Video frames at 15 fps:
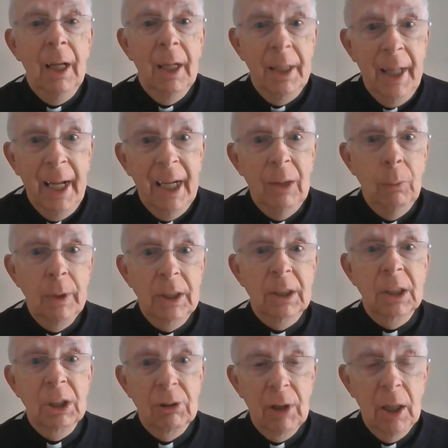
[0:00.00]
and how we
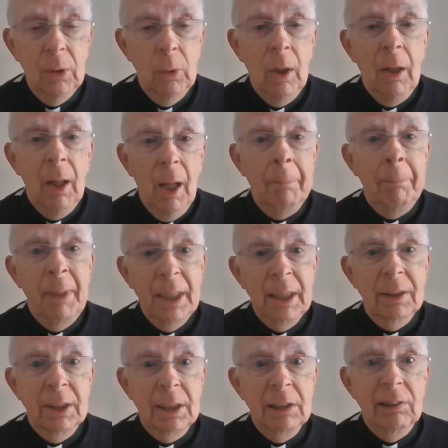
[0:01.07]
can grow and
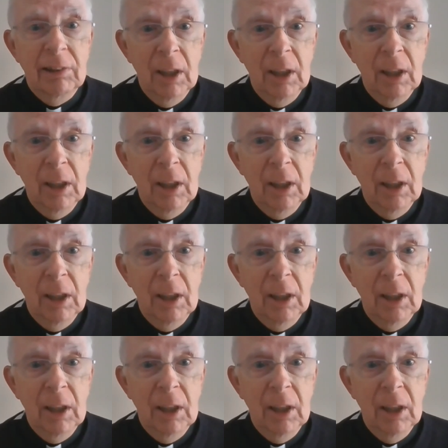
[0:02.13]
make things